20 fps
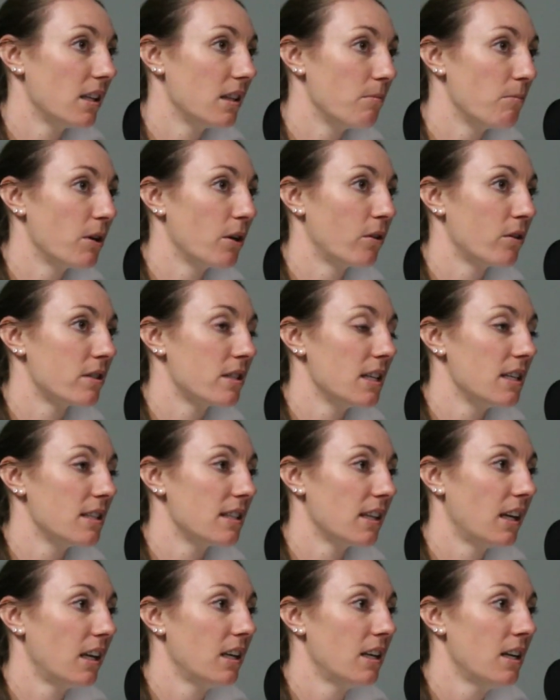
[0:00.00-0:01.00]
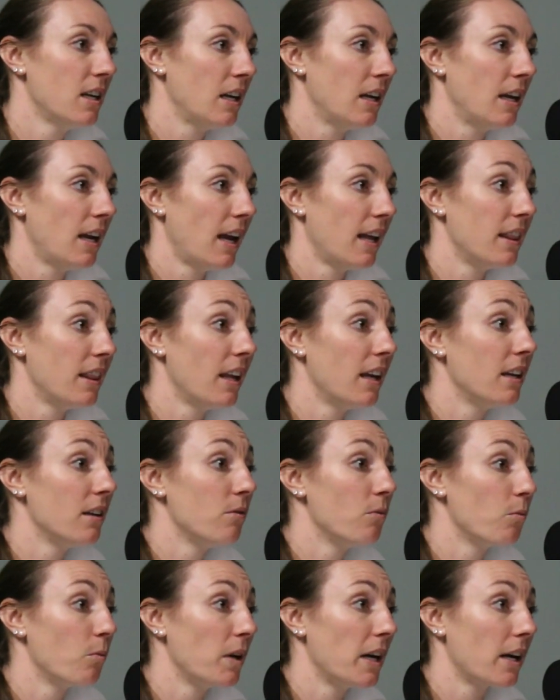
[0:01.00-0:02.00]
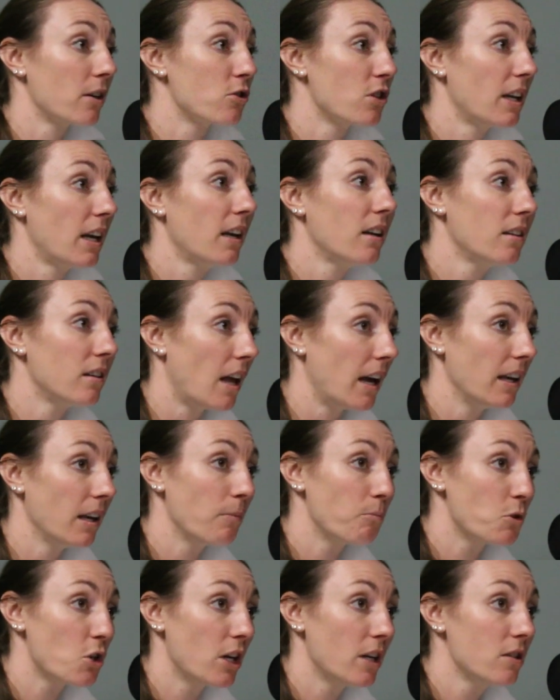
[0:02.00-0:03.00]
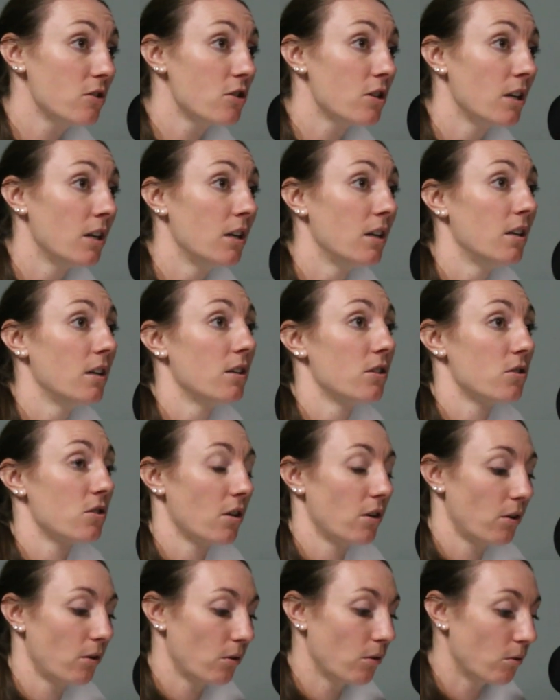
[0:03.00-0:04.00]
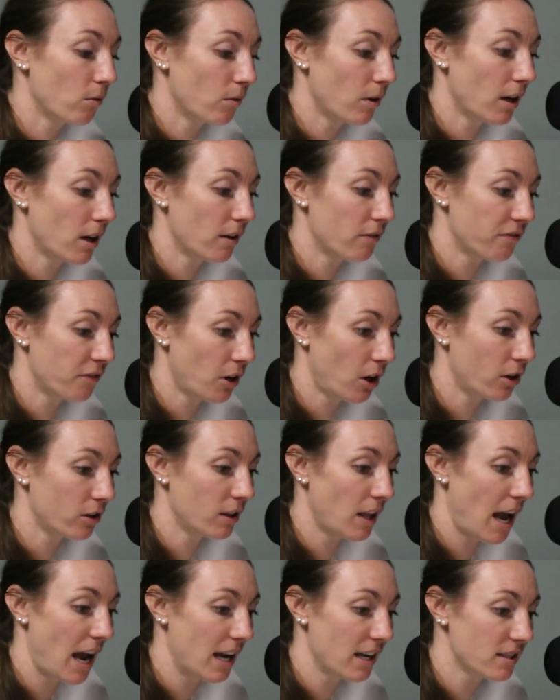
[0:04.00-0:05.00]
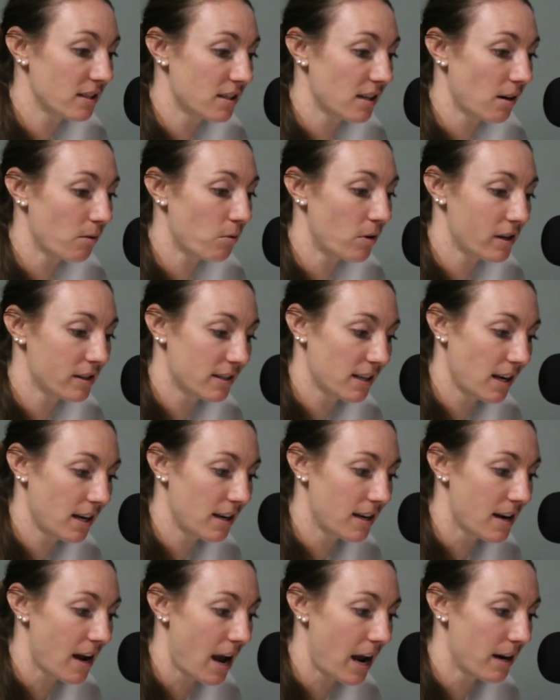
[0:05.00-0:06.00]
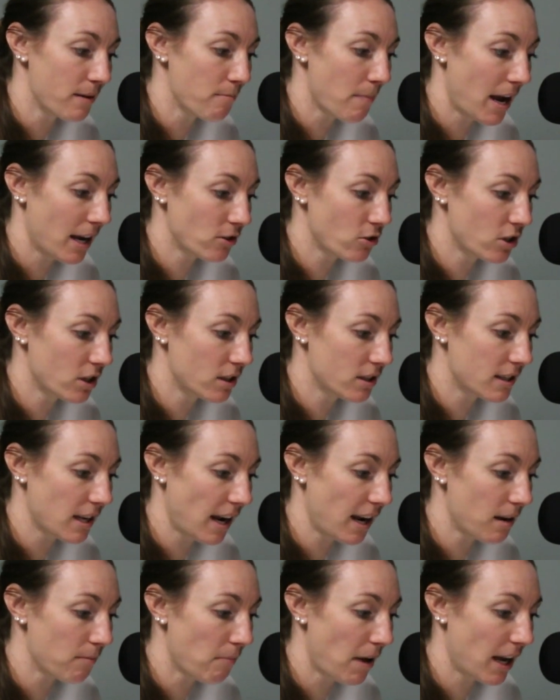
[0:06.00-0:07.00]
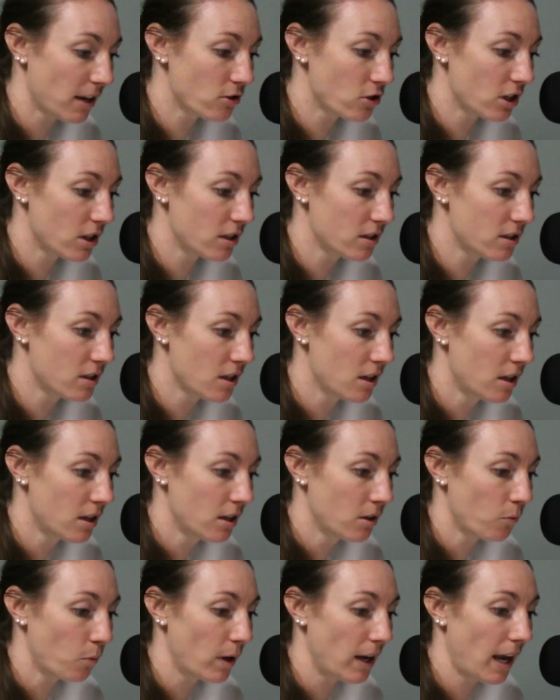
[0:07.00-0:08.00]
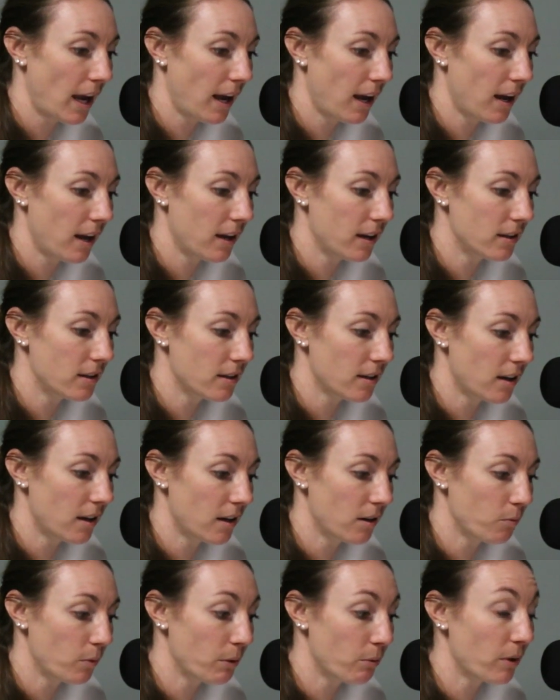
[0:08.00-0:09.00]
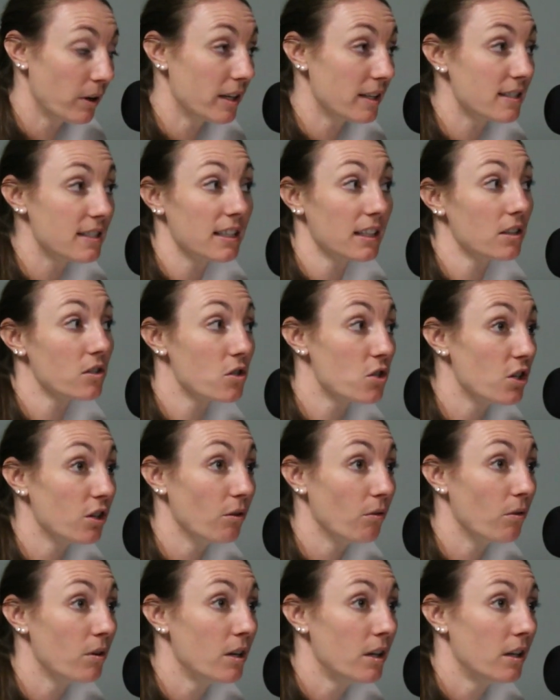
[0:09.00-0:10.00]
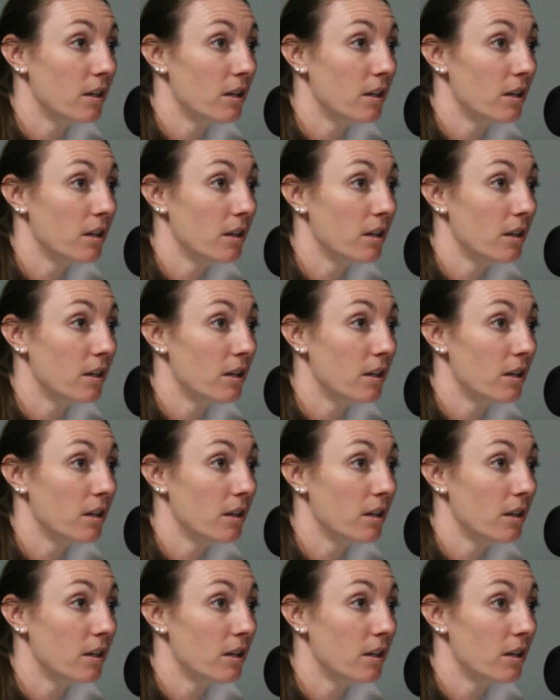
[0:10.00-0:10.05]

in the middle of the season. And then we actually had a lineup change. So for our last, I want to say 8 matches, we were in a 6-2.